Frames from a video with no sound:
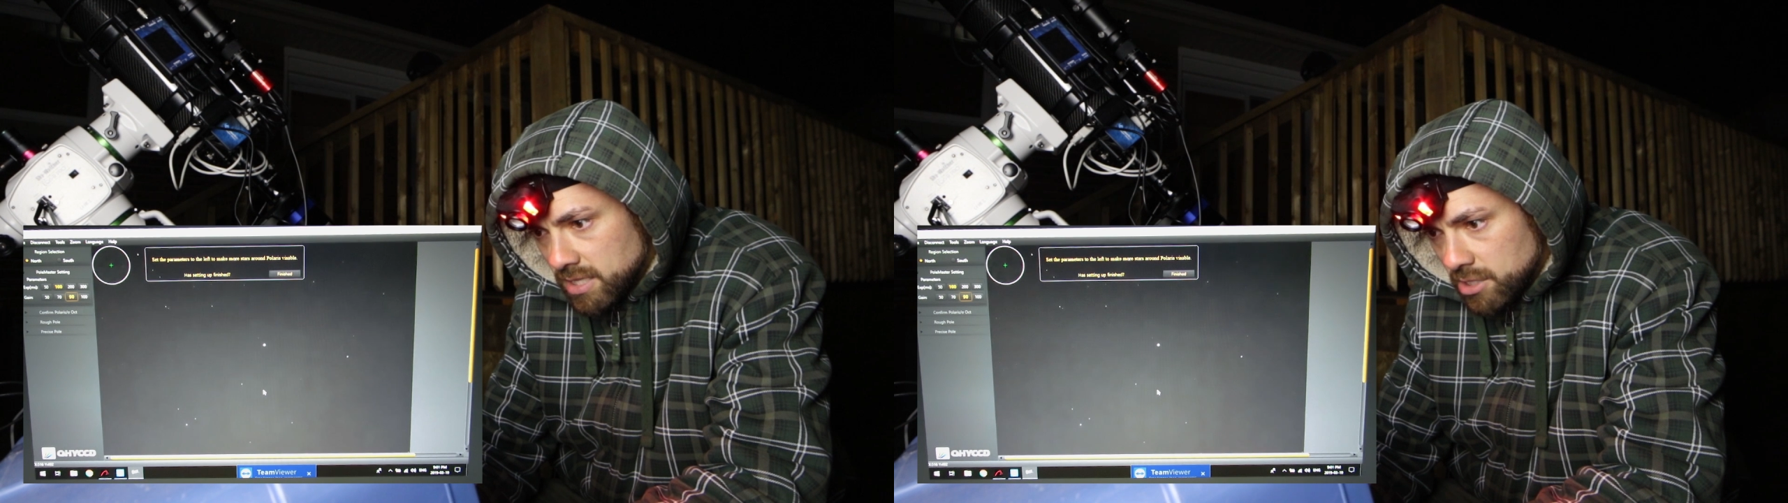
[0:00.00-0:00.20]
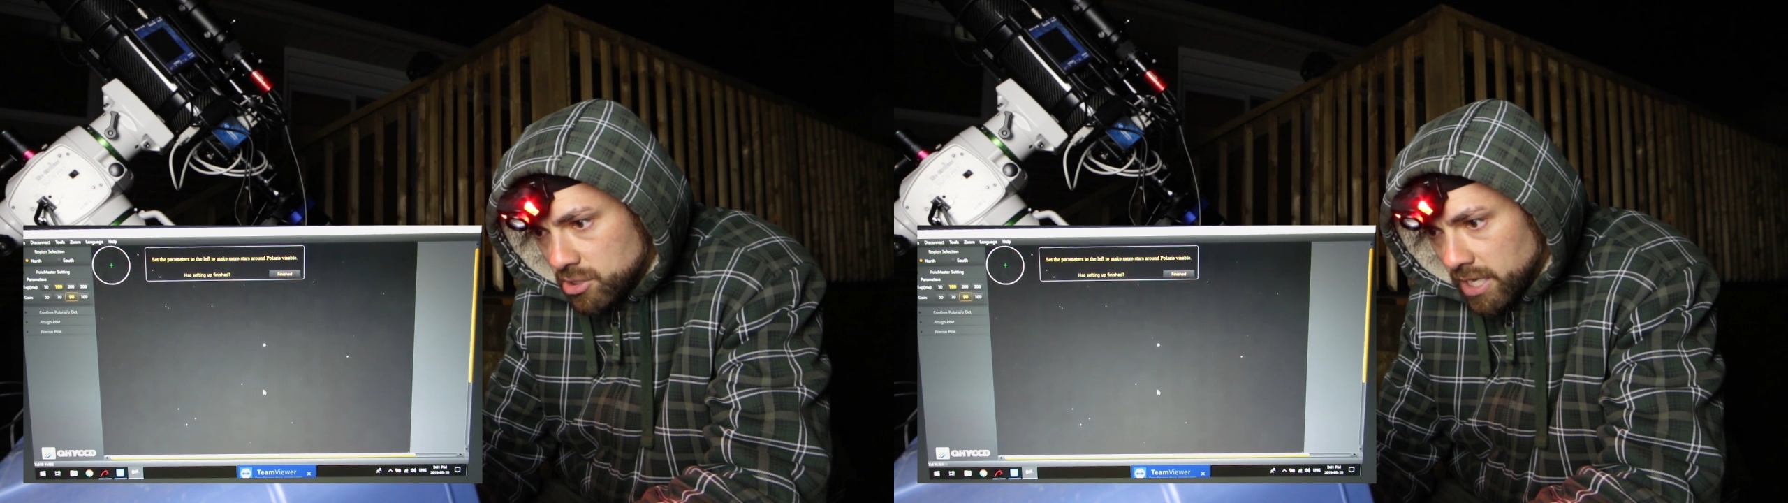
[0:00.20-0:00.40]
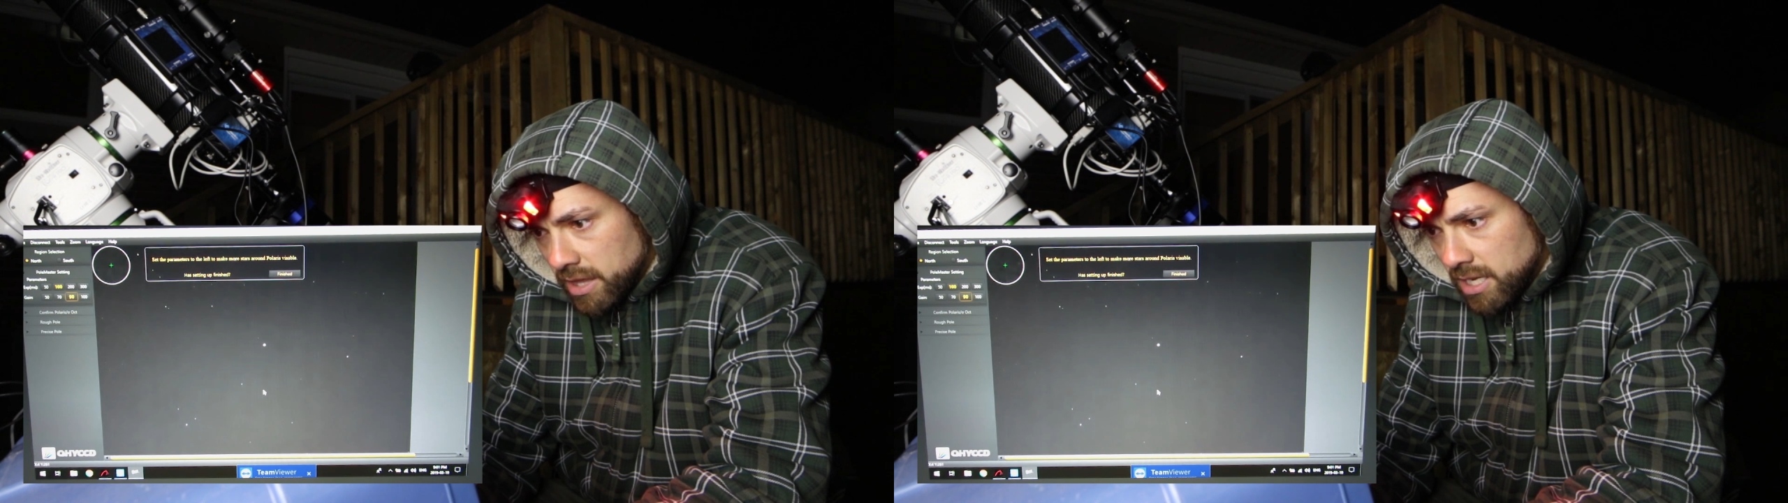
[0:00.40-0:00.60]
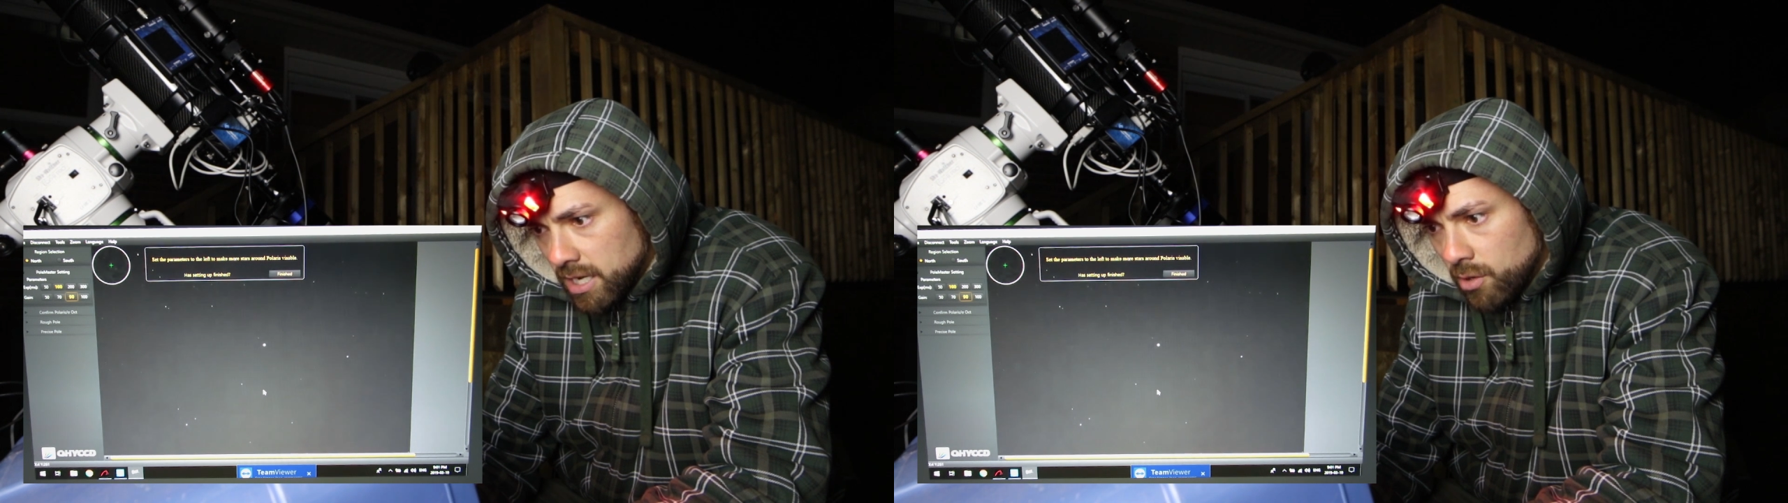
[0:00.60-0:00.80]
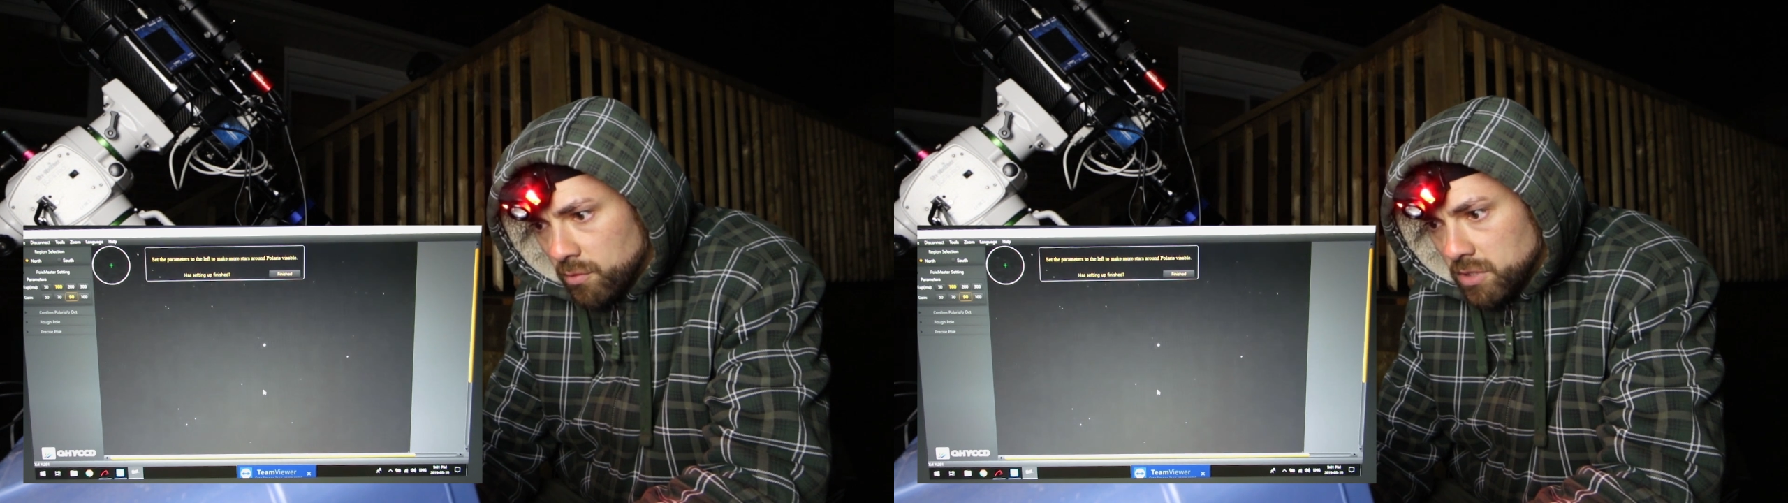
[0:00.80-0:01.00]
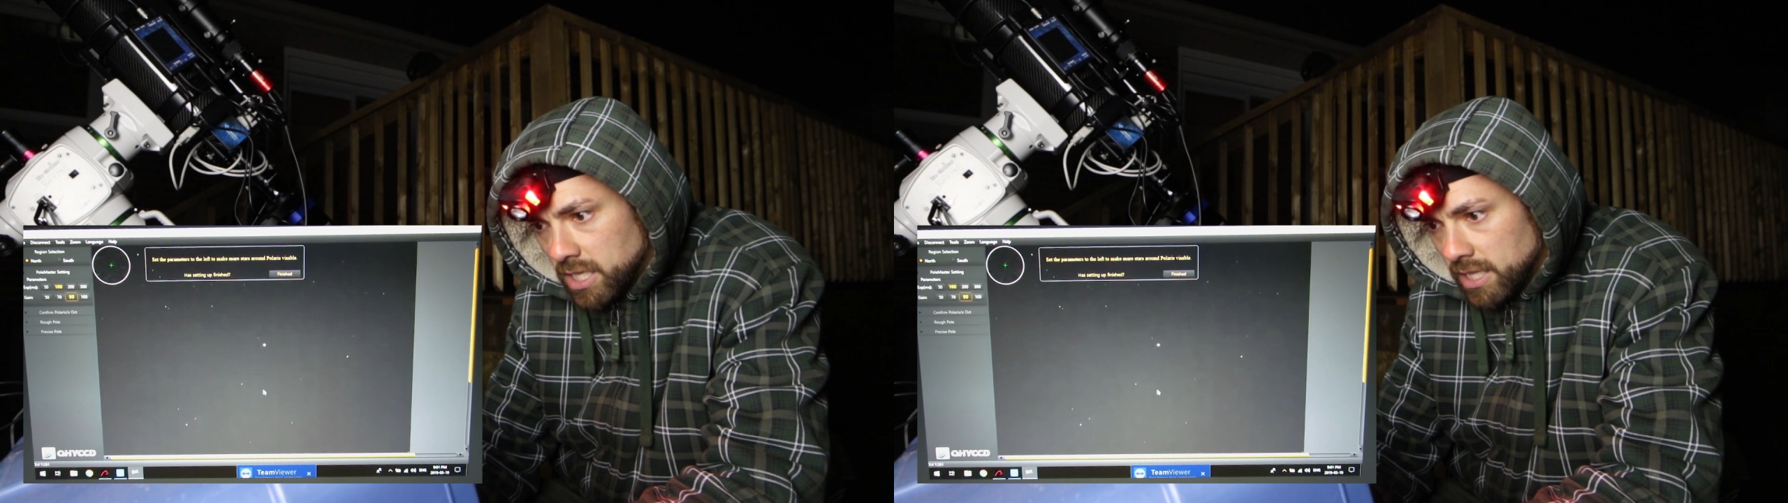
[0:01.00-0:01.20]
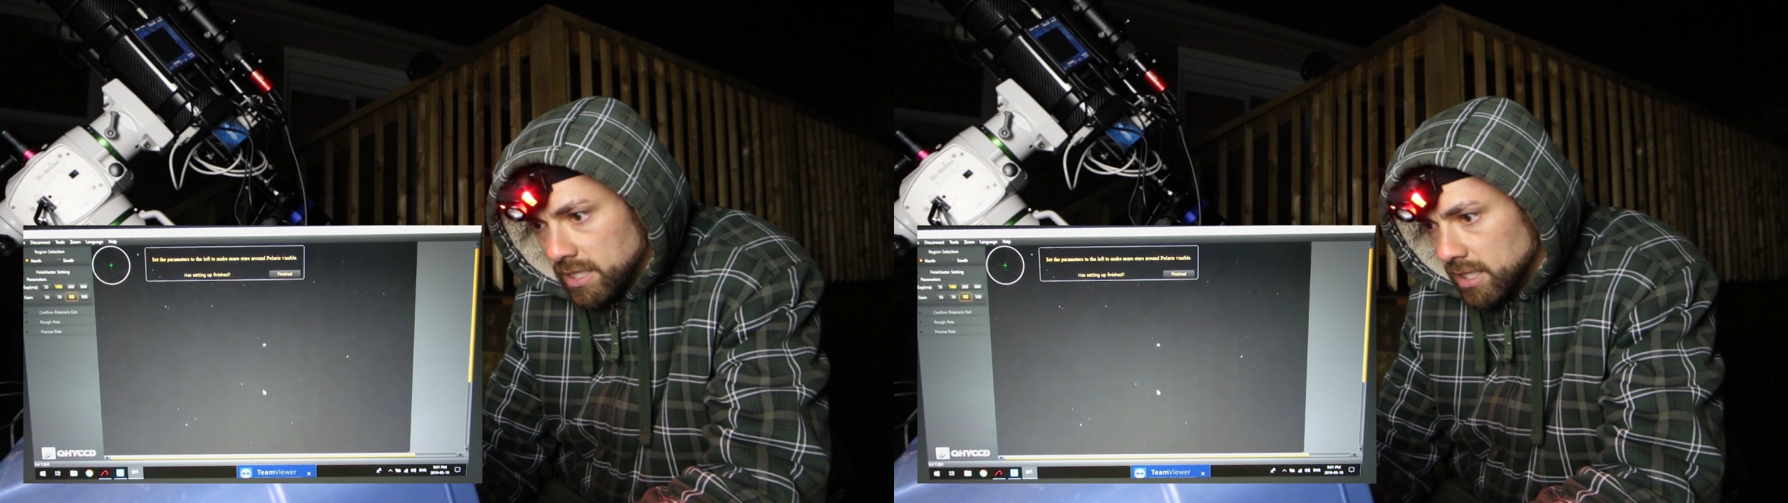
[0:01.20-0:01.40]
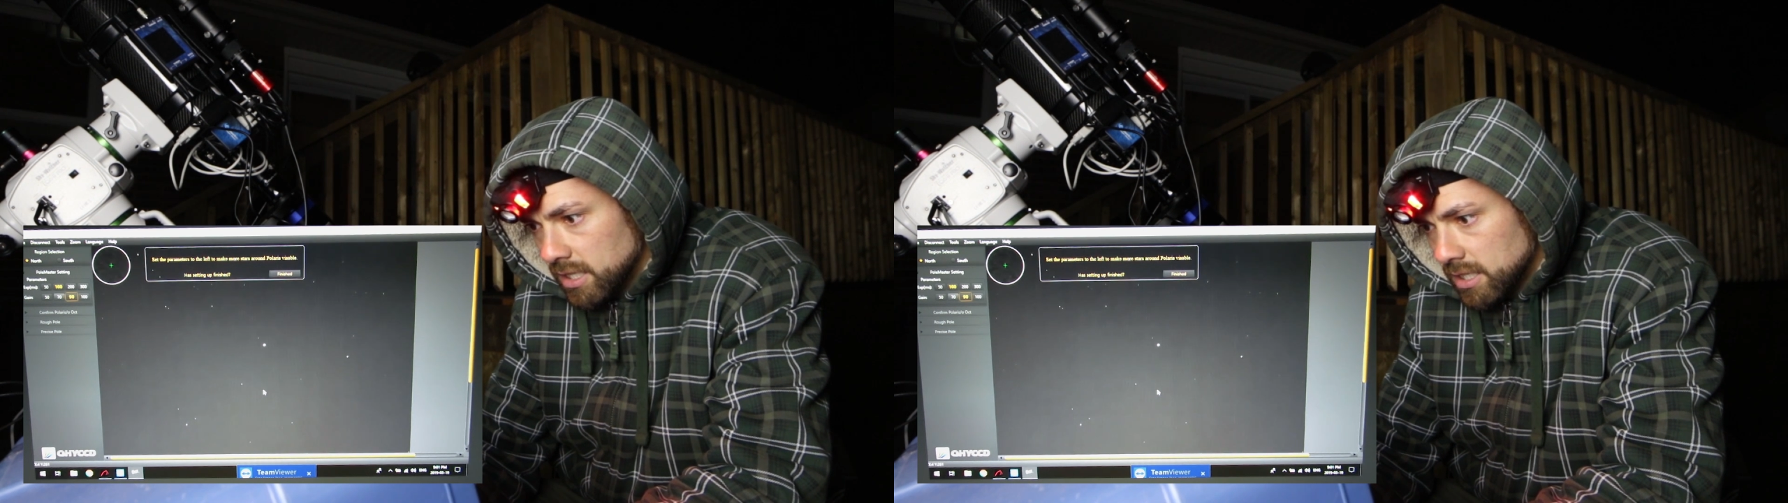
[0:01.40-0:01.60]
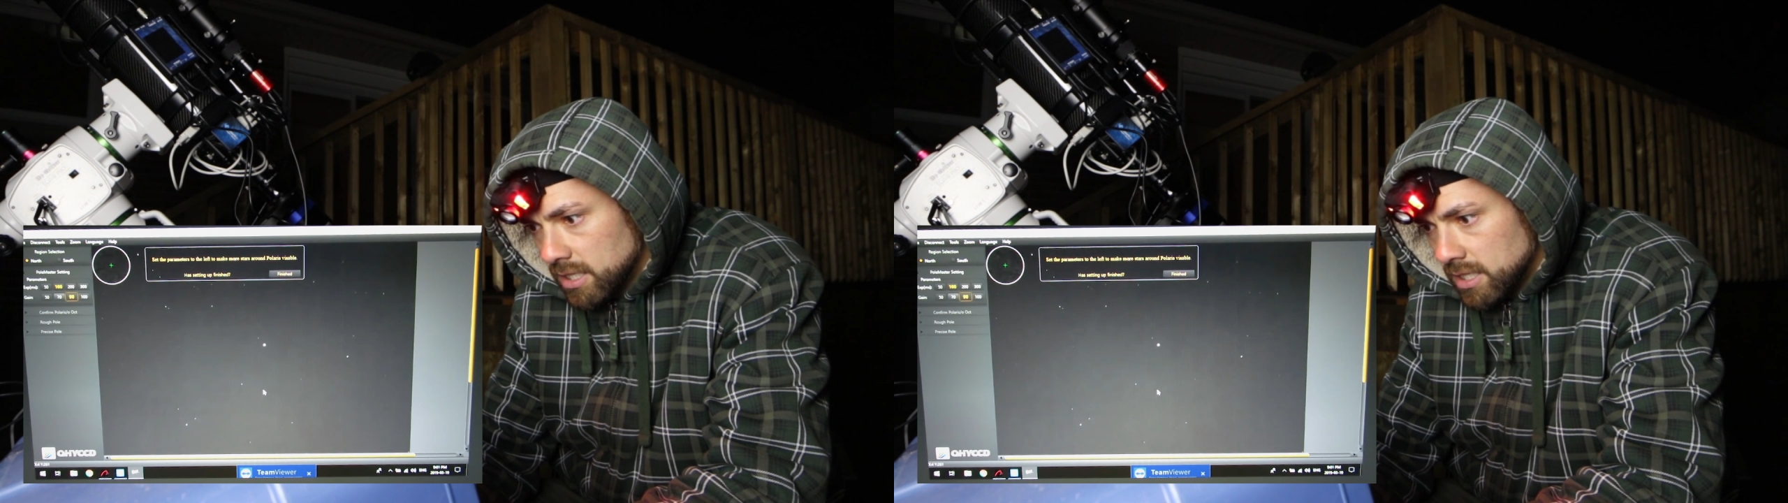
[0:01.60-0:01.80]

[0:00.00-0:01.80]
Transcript: Actually, I think I overdid it there.